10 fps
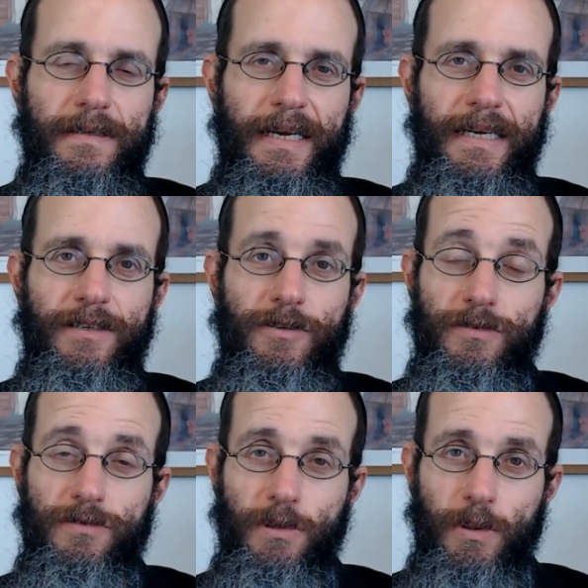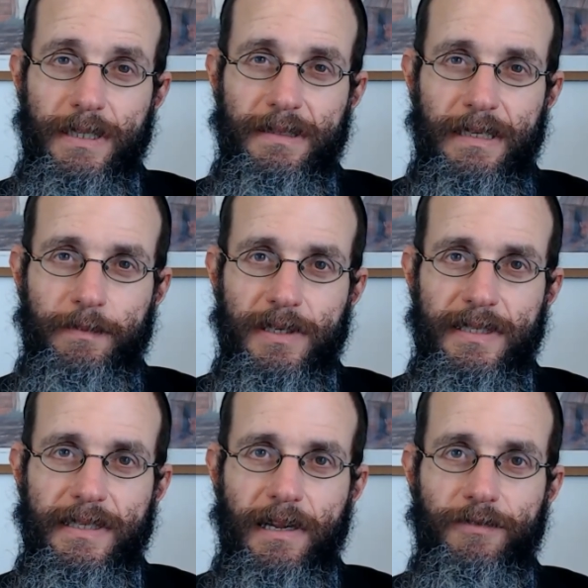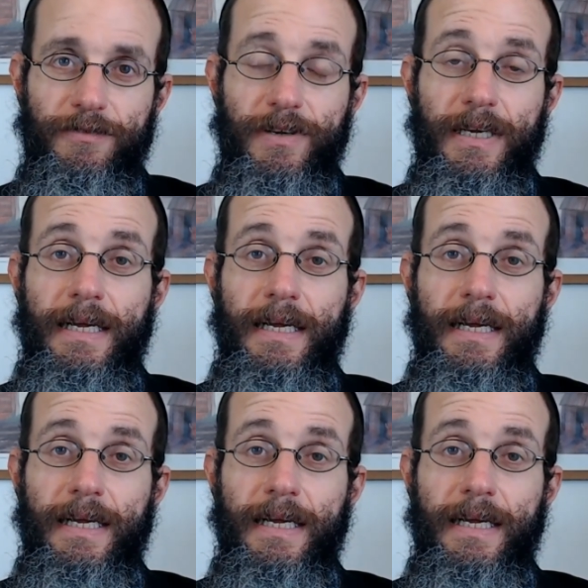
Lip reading: a truer, deeper self